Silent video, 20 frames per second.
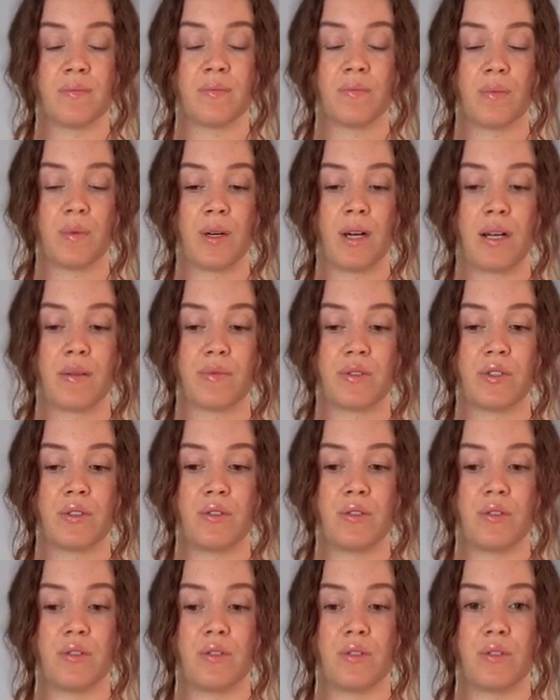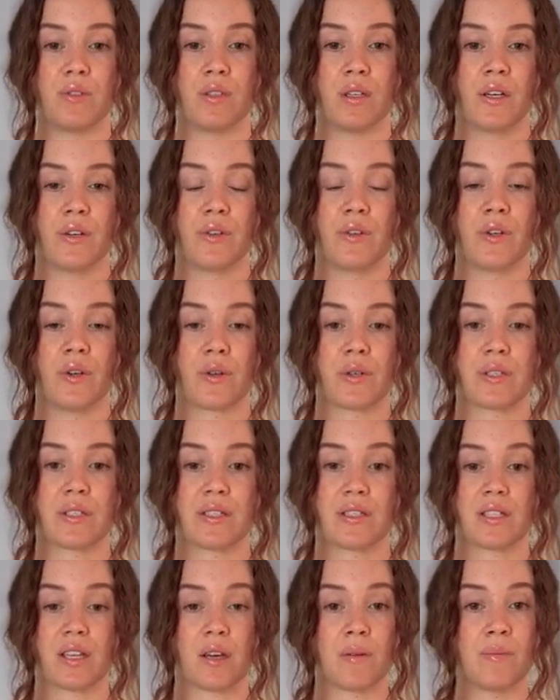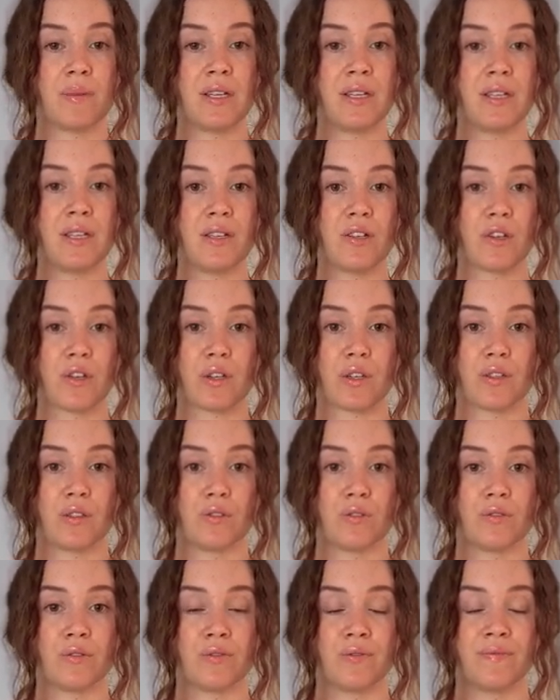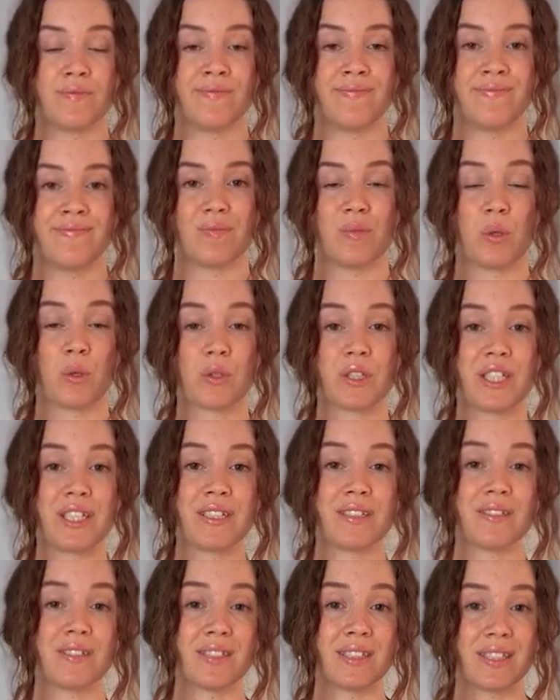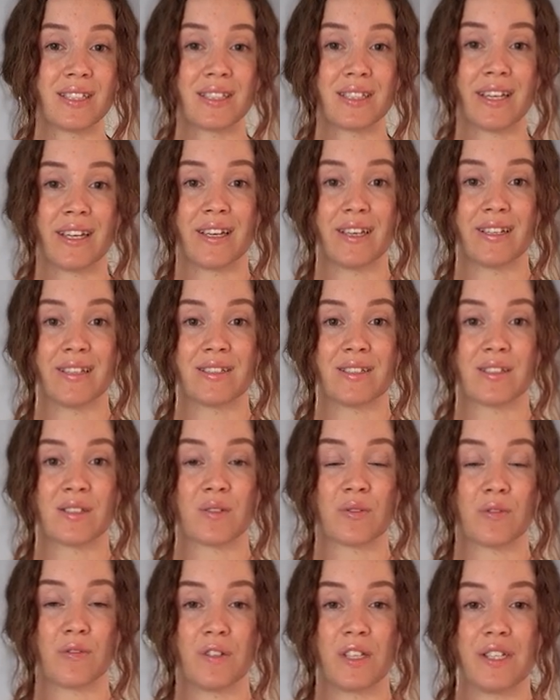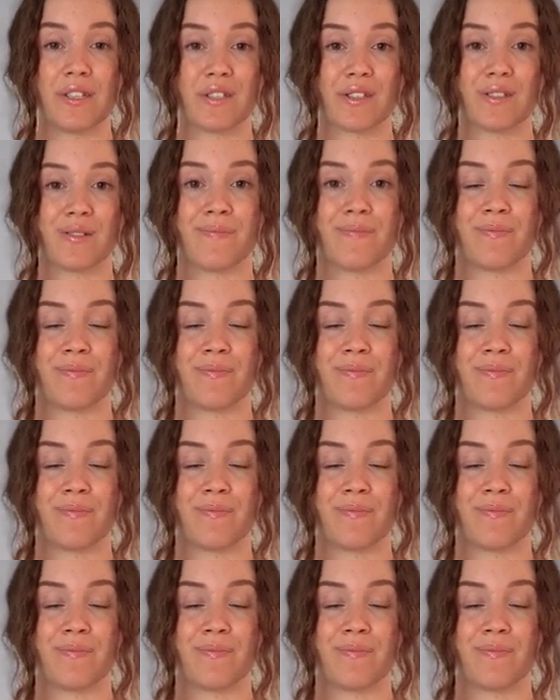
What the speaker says: Perhaps you notice a tummy gurgle or tingling in the hands or feet.